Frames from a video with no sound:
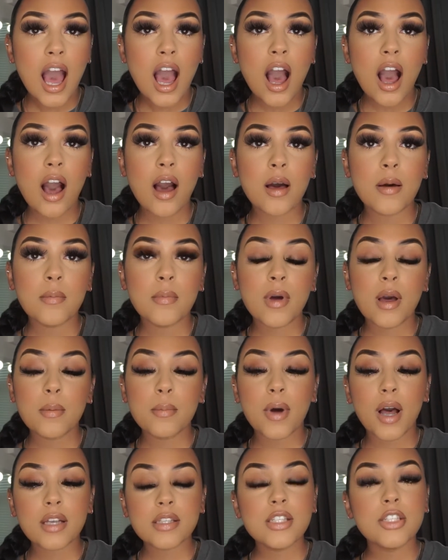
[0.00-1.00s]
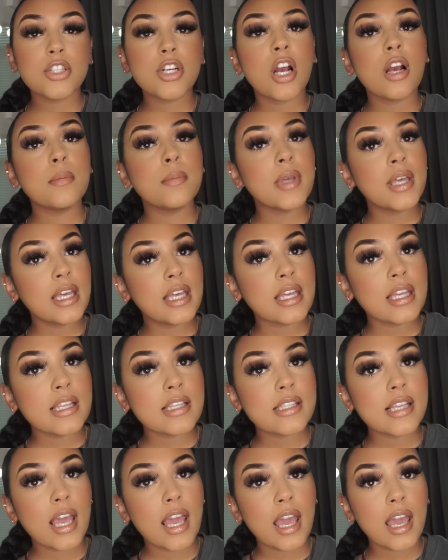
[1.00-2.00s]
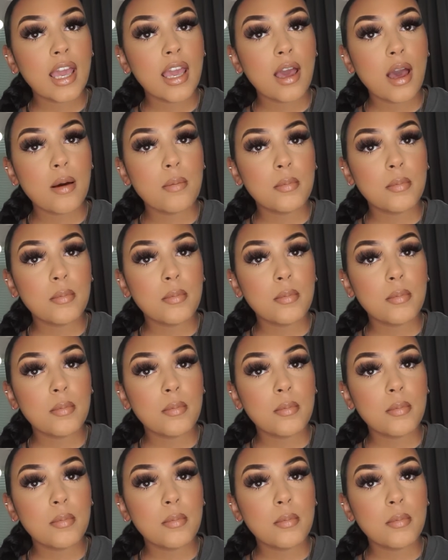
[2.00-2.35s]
Boxy charm is a